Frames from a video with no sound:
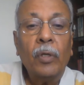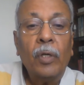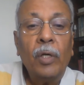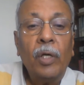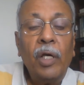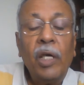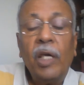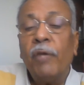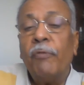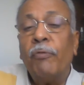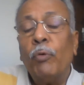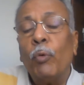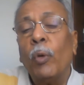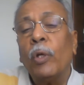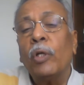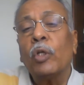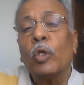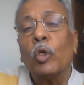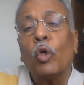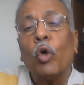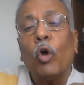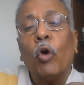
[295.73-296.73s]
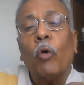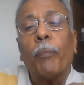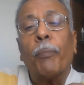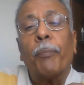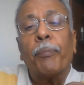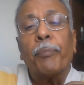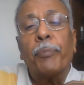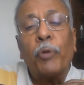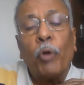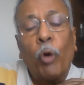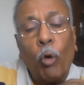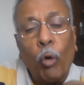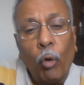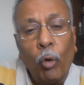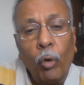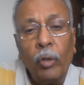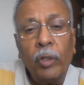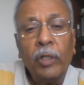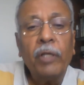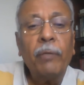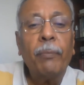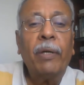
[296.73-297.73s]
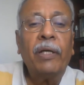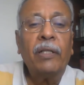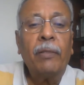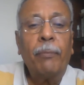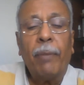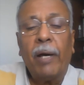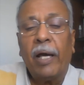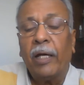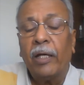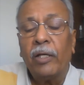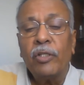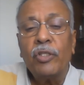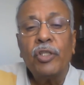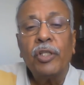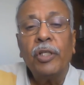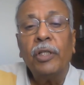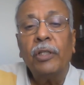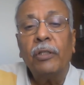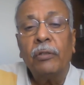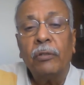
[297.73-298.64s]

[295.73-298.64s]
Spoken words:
If you were to go purely by the balance sheet,